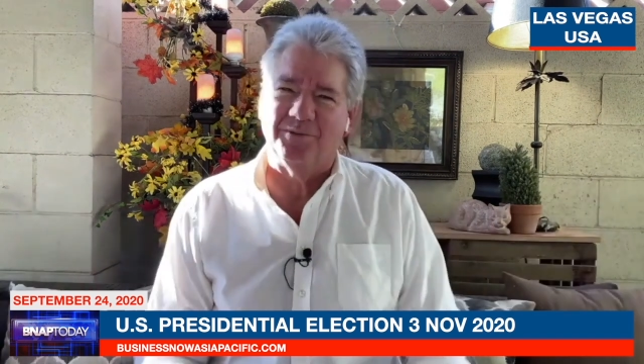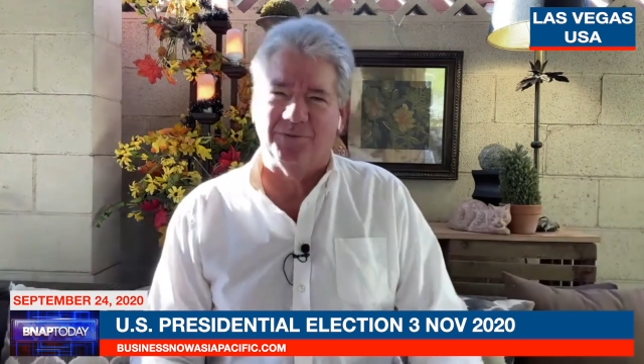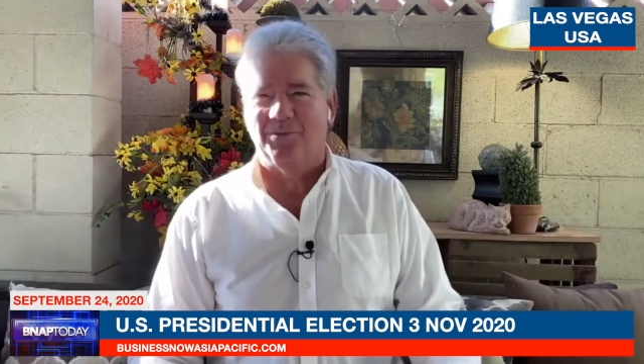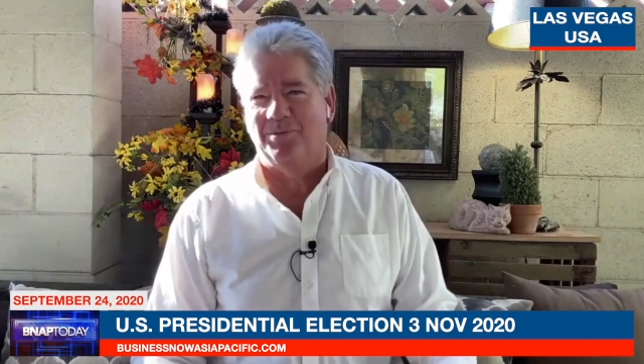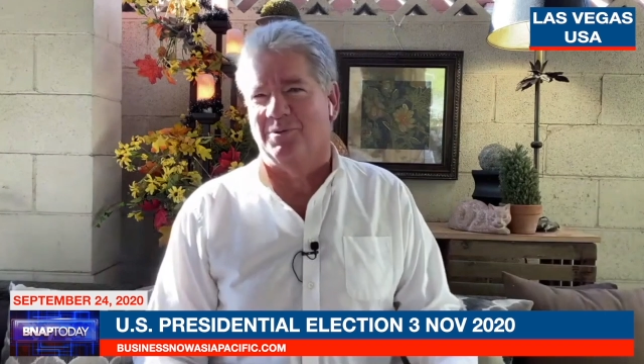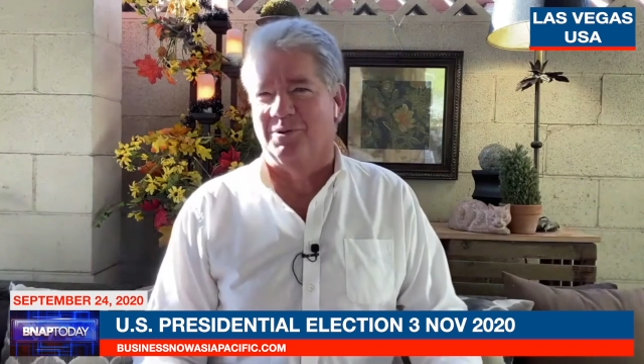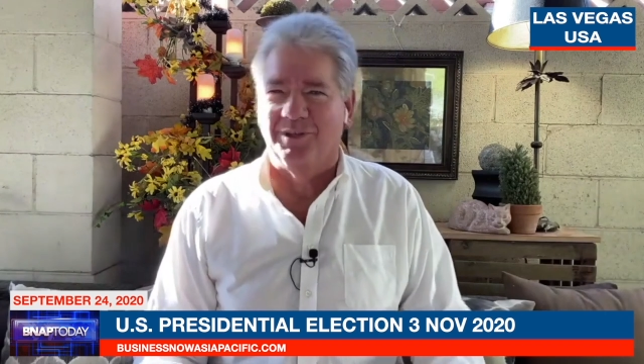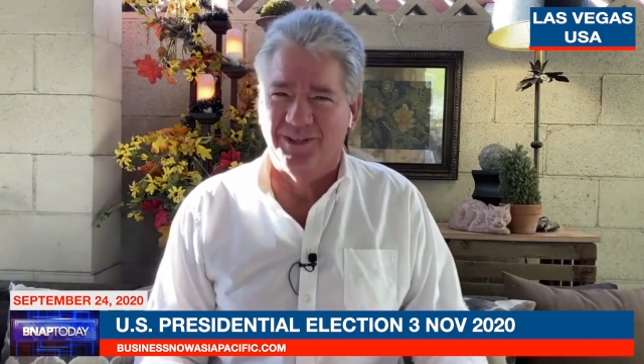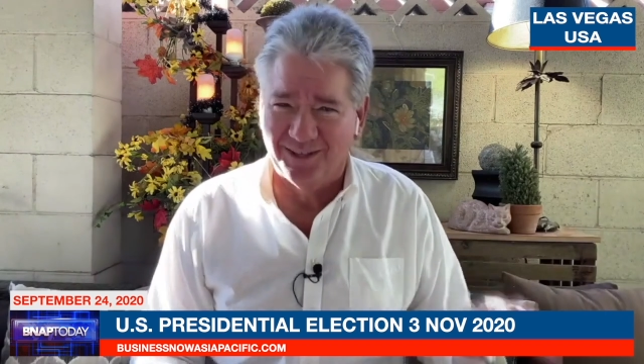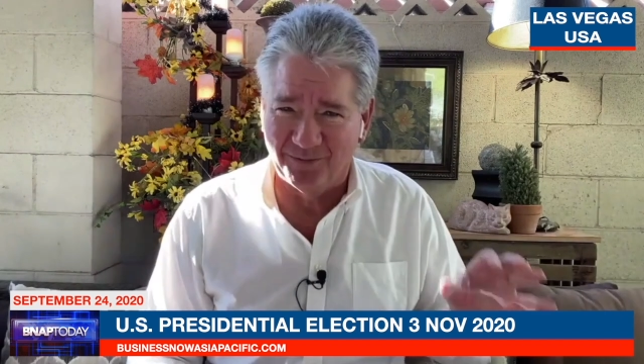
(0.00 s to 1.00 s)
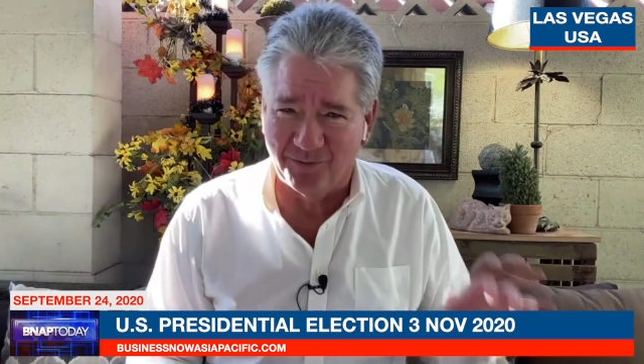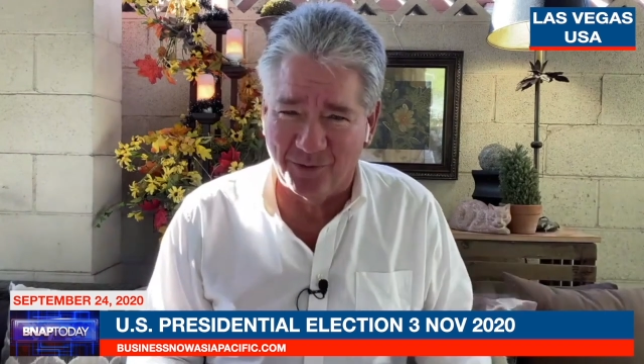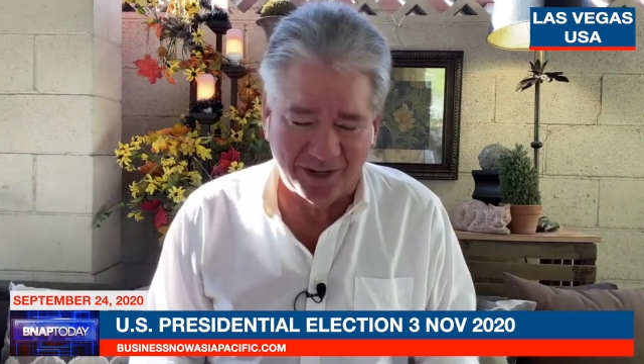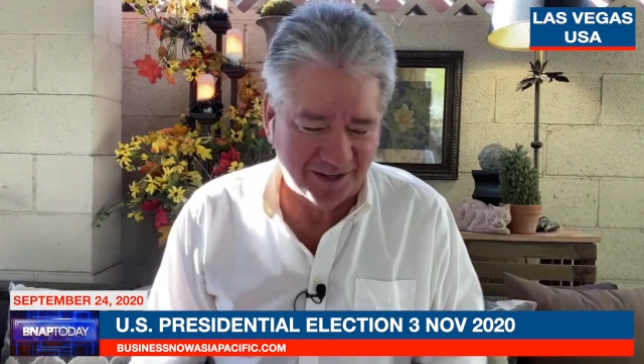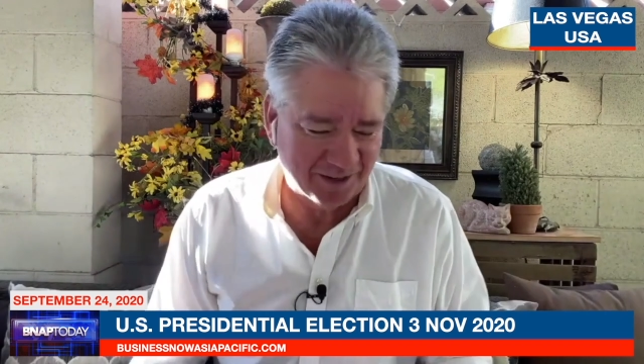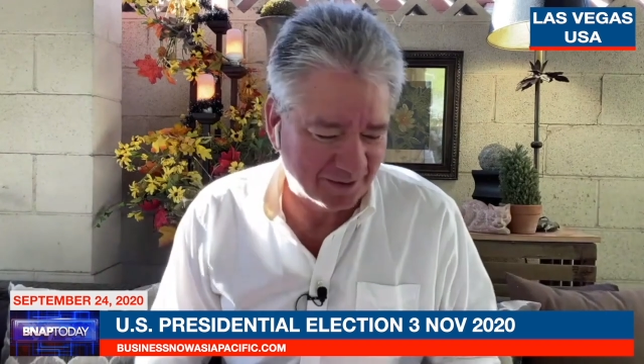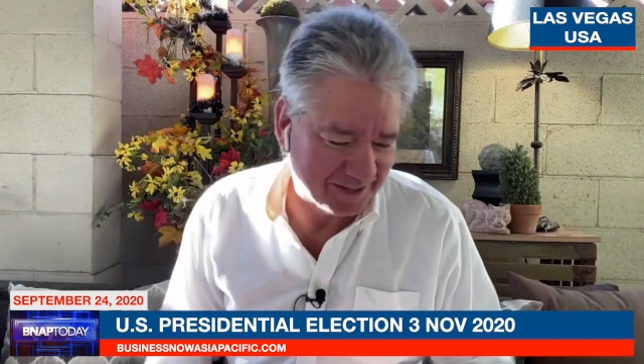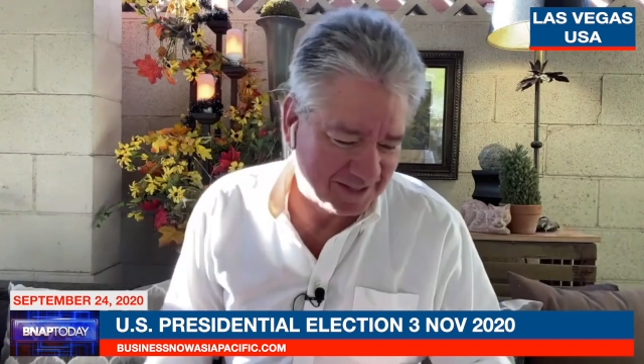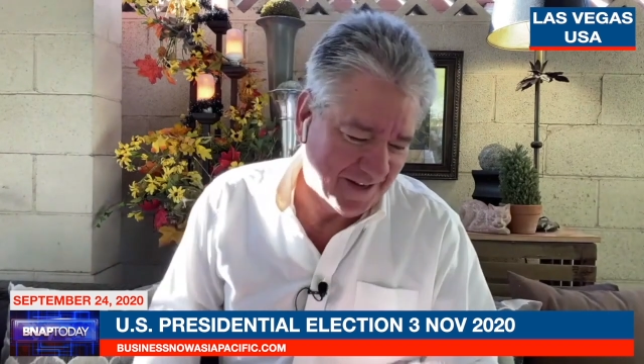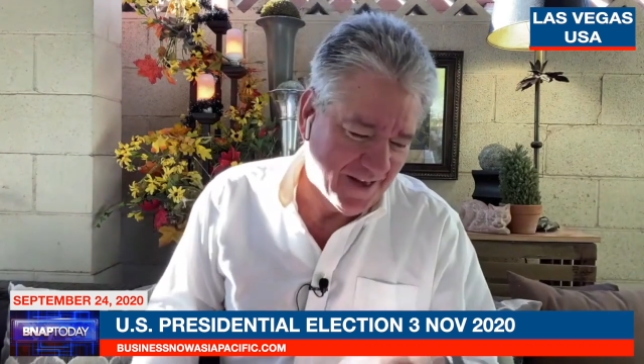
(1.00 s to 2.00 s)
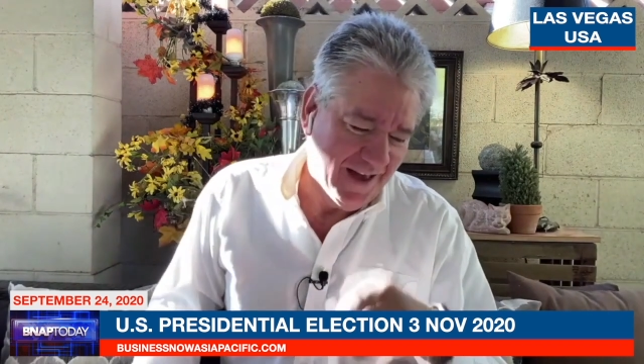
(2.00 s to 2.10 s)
for the pool at 40 degrees.